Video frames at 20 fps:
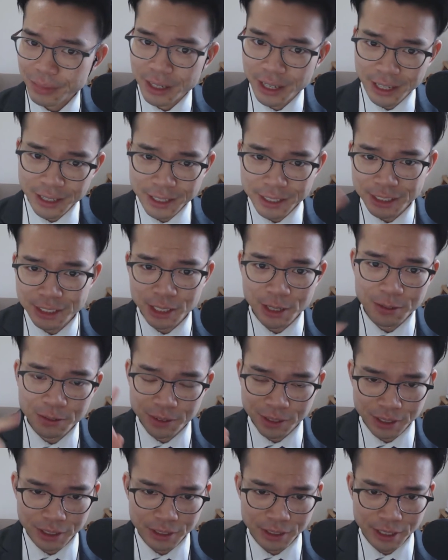this stuff,
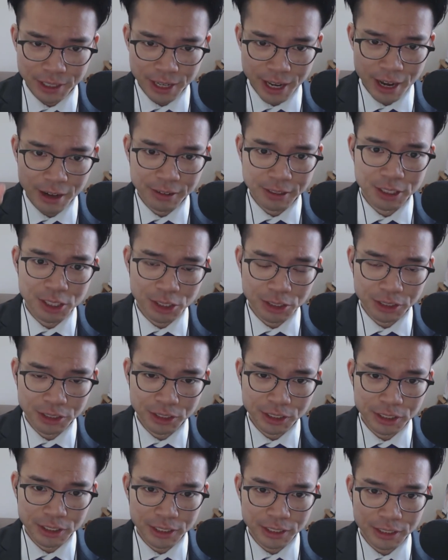the health
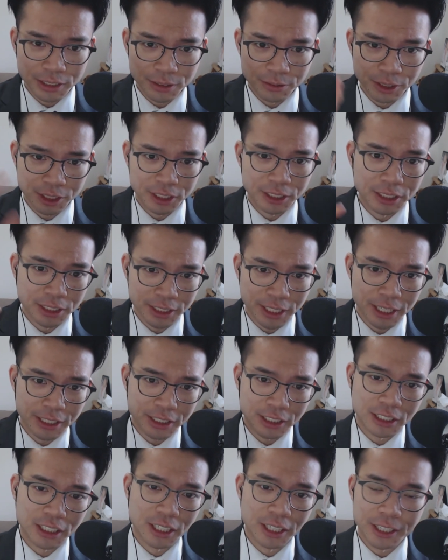insurance and the residence
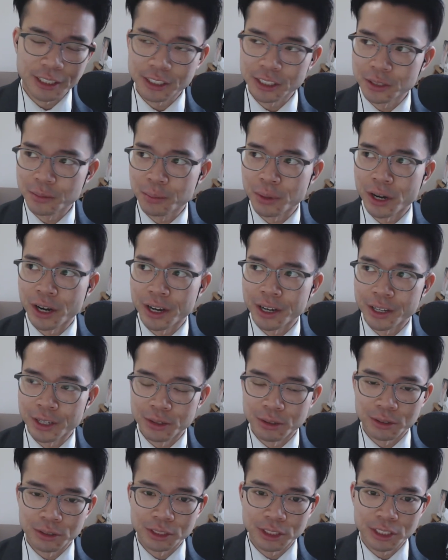tax is collected by
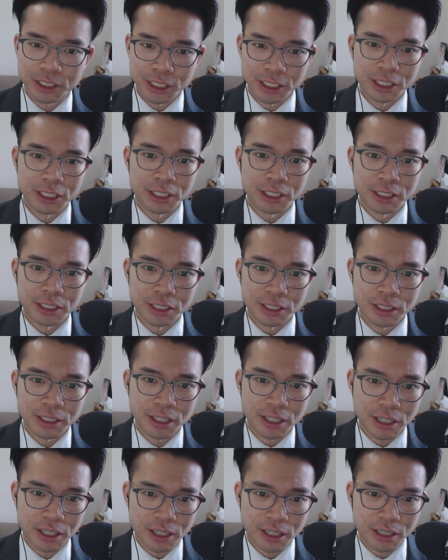your city
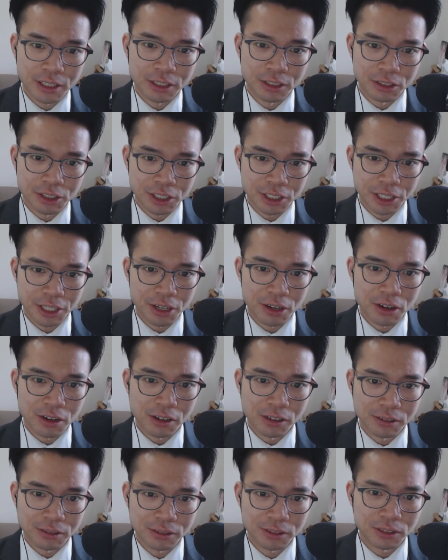
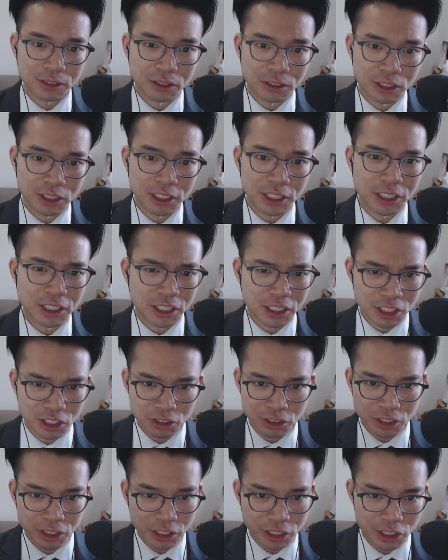hall or your city
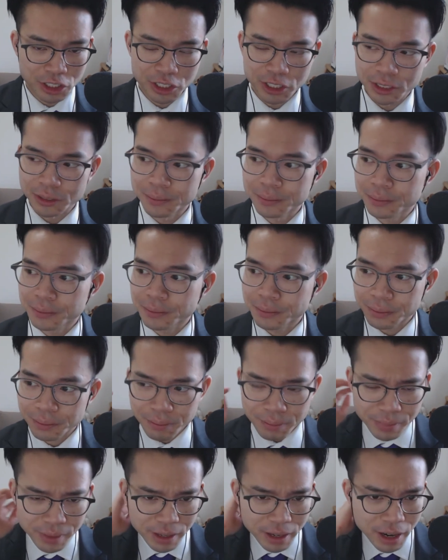jurisdiction.
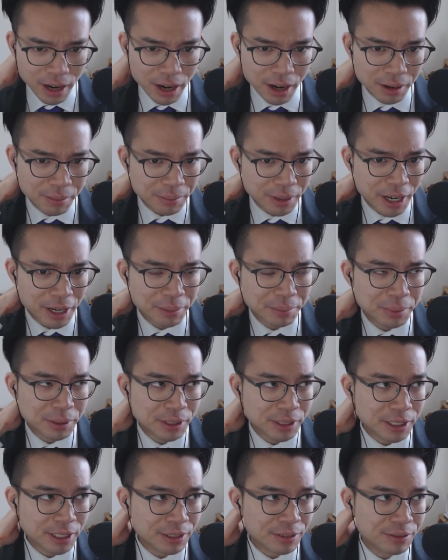I
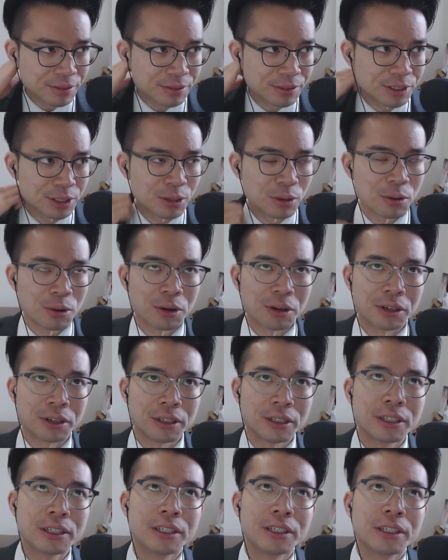believe
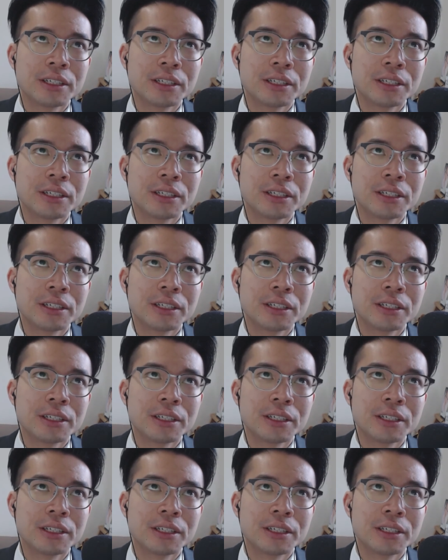your